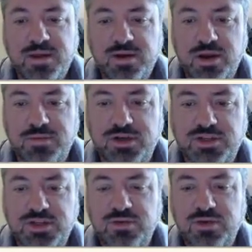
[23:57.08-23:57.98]
Number
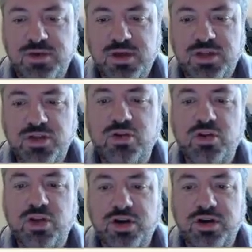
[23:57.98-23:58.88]
2, you'll
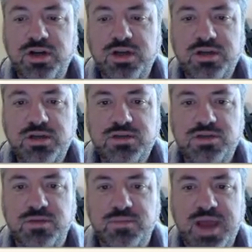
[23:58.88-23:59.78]
learn
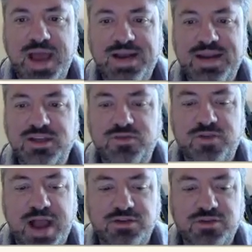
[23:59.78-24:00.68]
some ideas
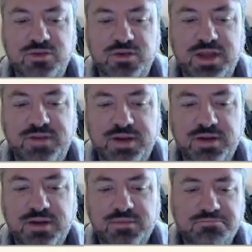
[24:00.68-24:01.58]
for outdoor living.
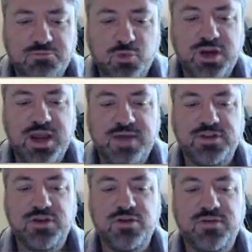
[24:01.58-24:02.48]
What do you have
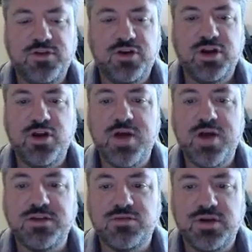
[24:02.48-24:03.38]
to do if you're going to go
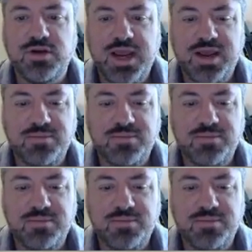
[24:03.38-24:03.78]
outdoor and camp?